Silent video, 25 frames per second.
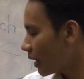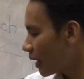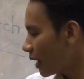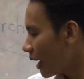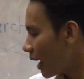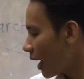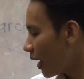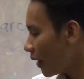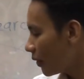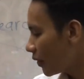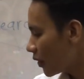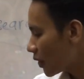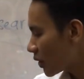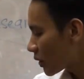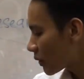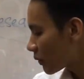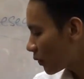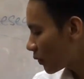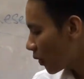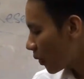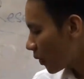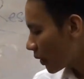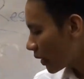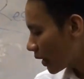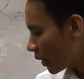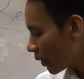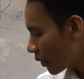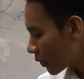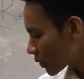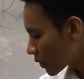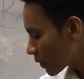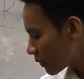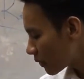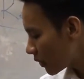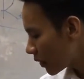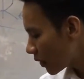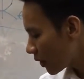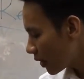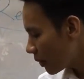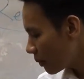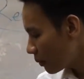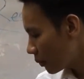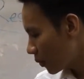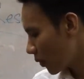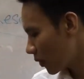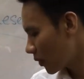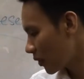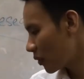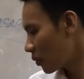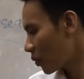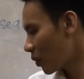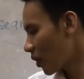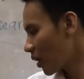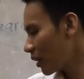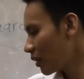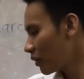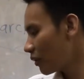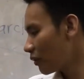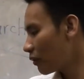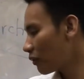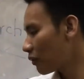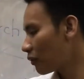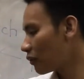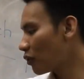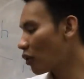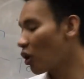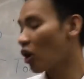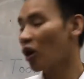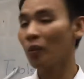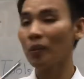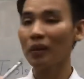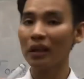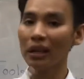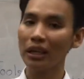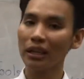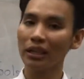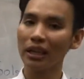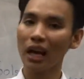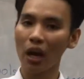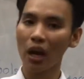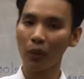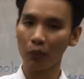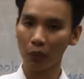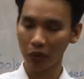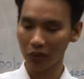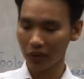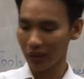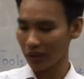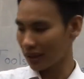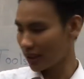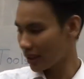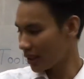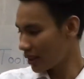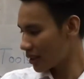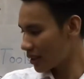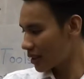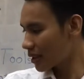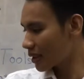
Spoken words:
And there's four here, also very important one. Formulate hypothesis,